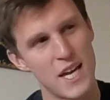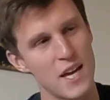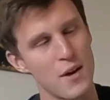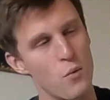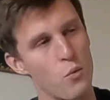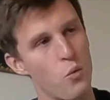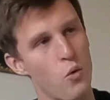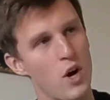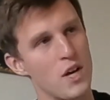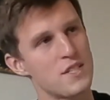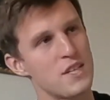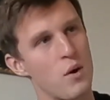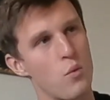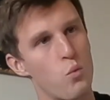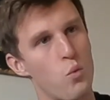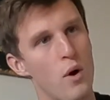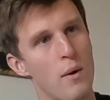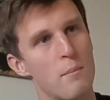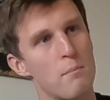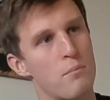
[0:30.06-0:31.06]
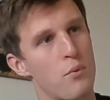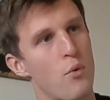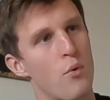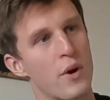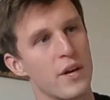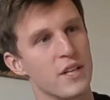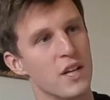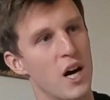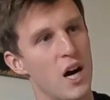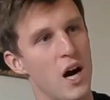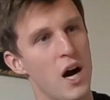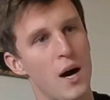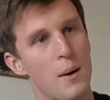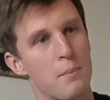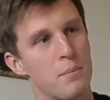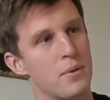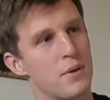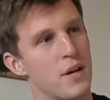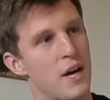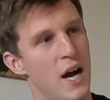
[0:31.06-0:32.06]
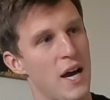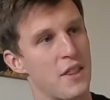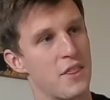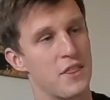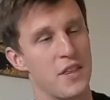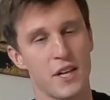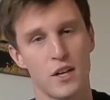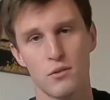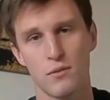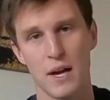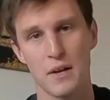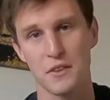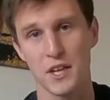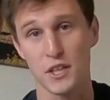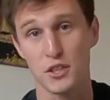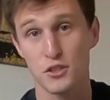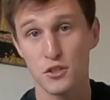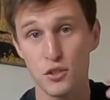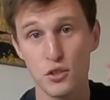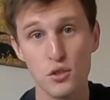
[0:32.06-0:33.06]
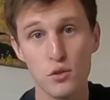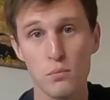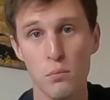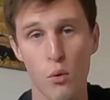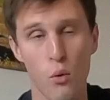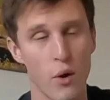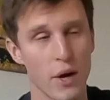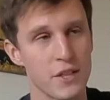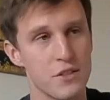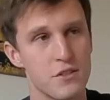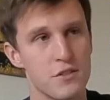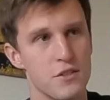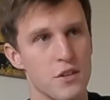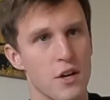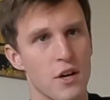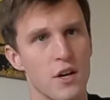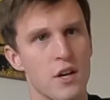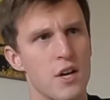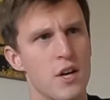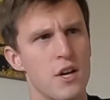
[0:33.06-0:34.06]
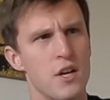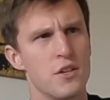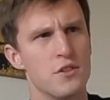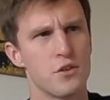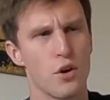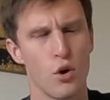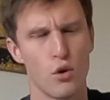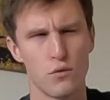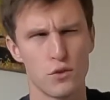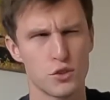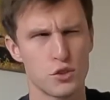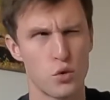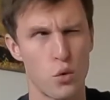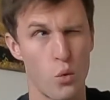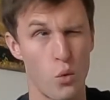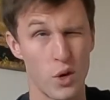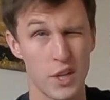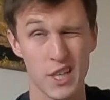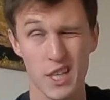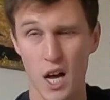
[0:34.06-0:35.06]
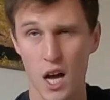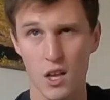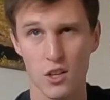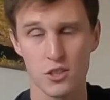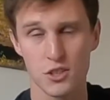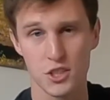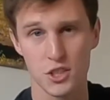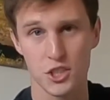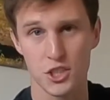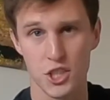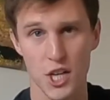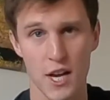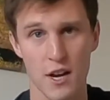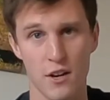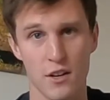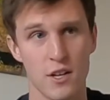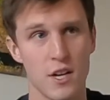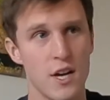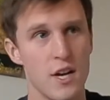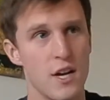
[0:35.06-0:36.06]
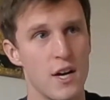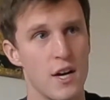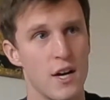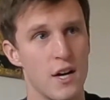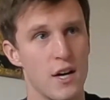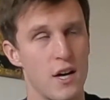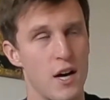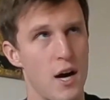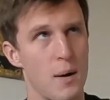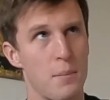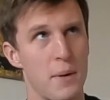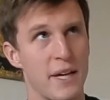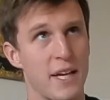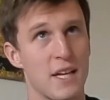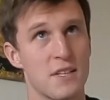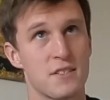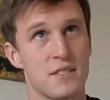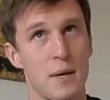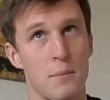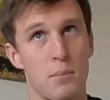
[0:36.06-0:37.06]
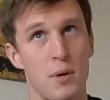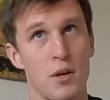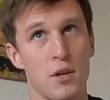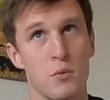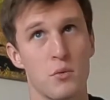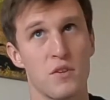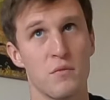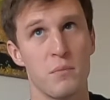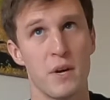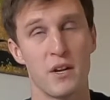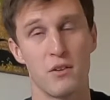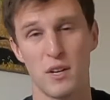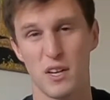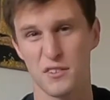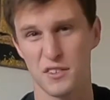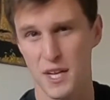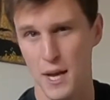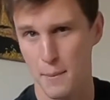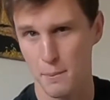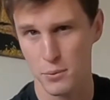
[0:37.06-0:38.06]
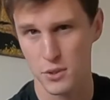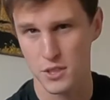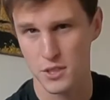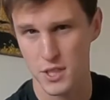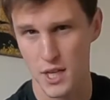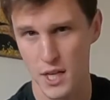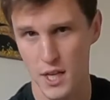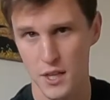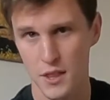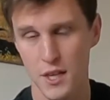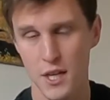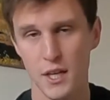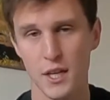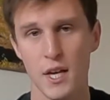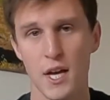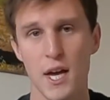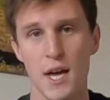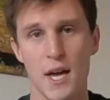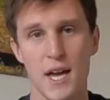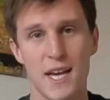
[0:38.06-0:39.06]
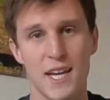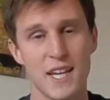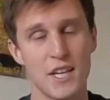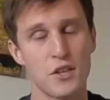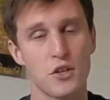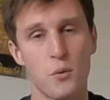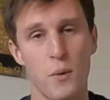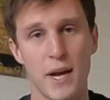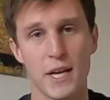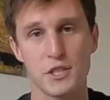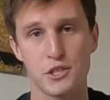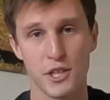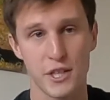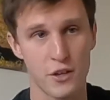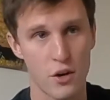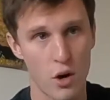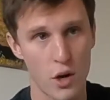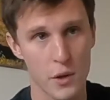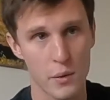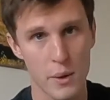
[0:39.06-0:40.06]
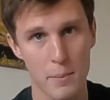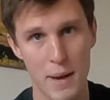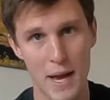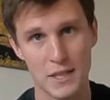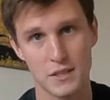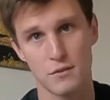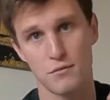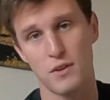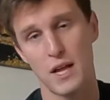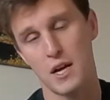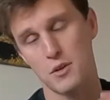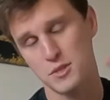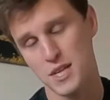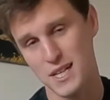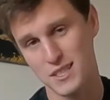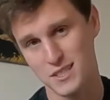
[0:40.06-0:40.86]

it was at one point up, I think around like 2 points to over $20 a share, up, I guess that probably would have been around 10%, I think. Either way, it traded all the way back to flat. It was